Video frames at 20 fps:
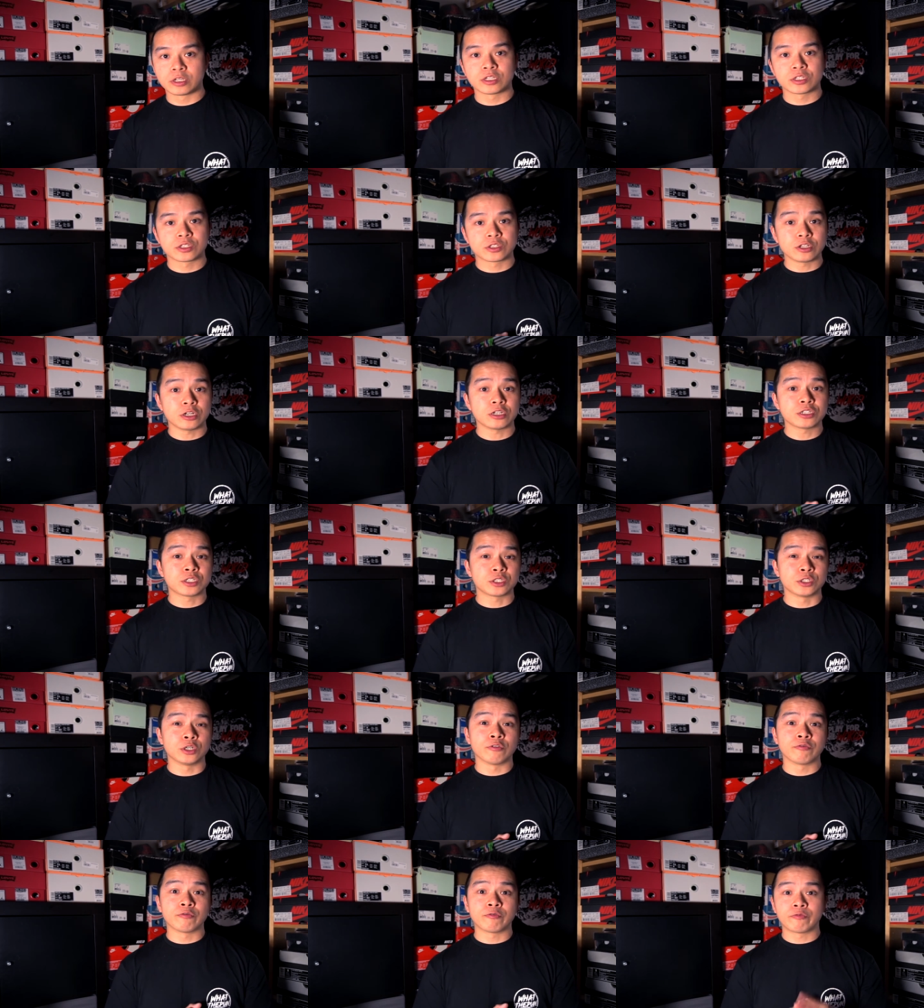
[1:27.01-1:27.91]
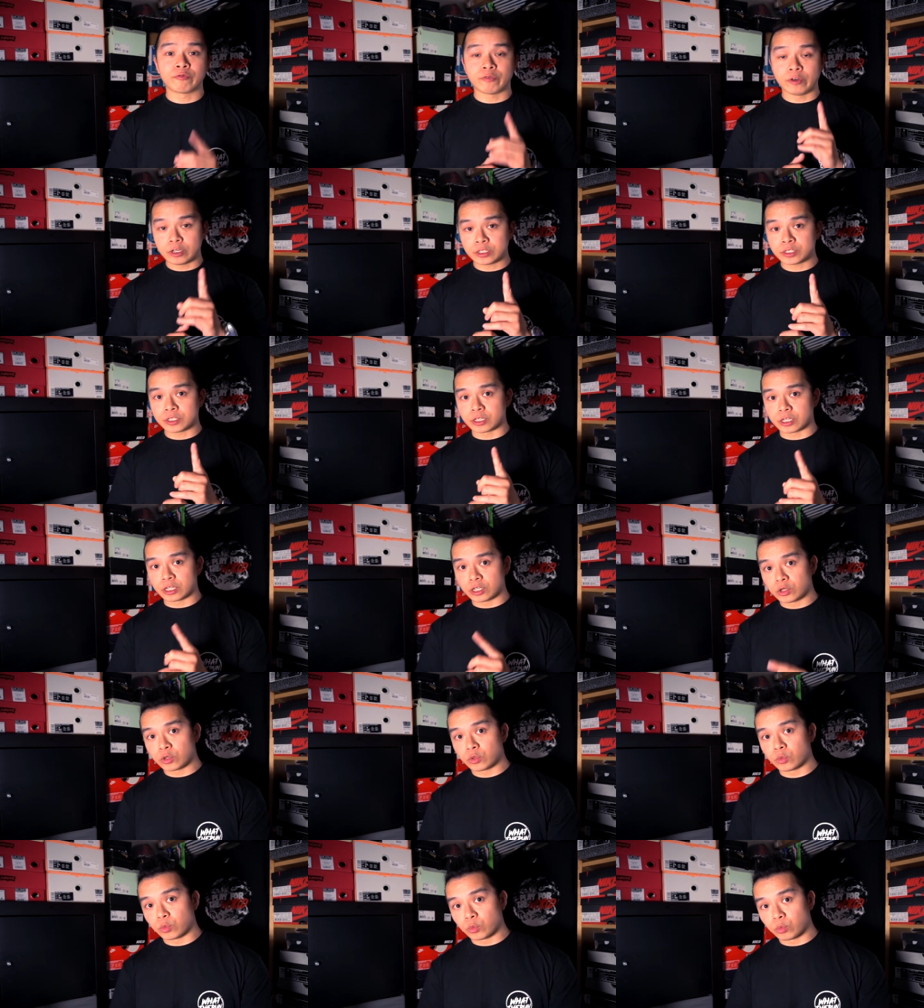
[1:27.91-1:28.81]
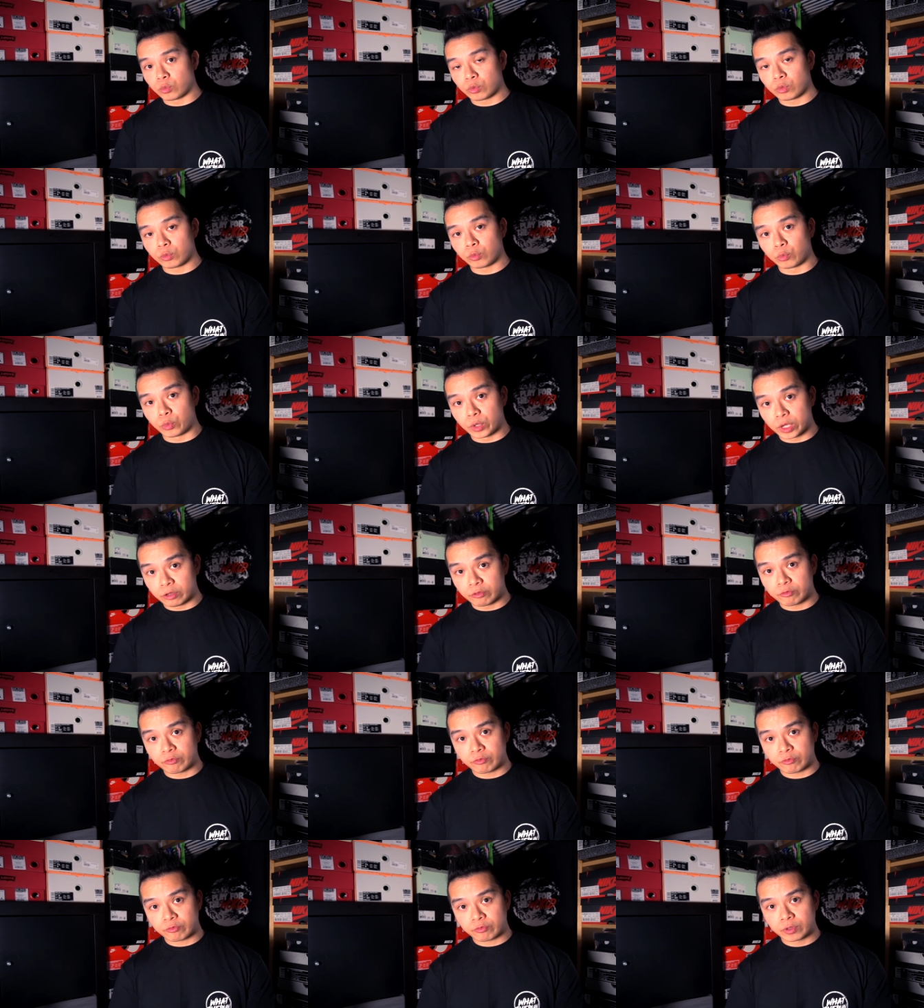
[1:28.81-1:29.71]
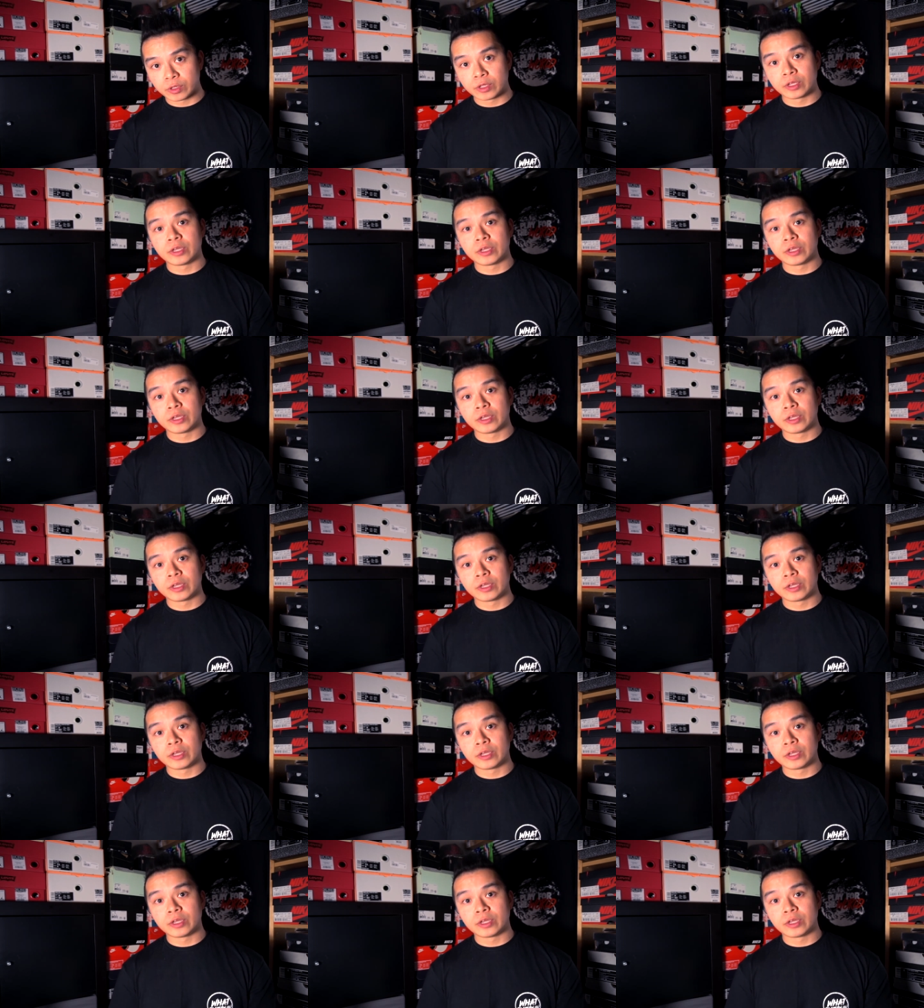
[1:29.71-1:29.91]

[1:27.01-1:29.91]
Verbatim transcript: Starting off firstly with